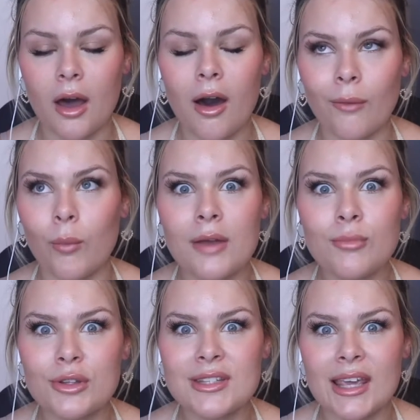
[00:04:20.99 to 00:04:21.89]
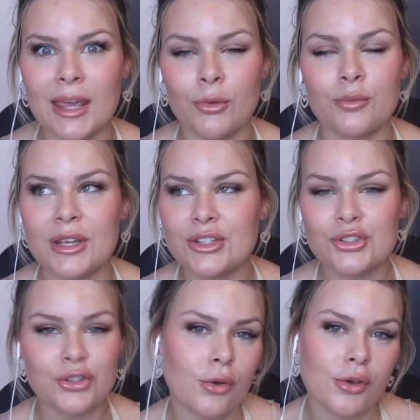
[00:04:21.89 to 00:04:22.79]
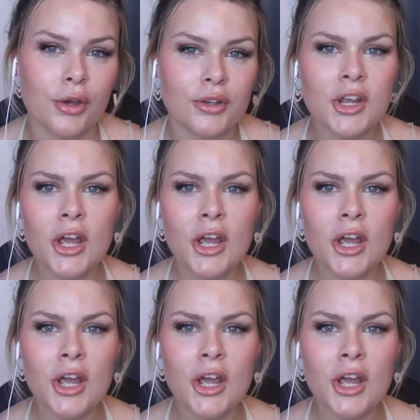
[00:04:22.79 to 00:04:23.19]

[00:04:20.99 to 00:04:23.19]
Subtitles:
oh, one more team would be just so good.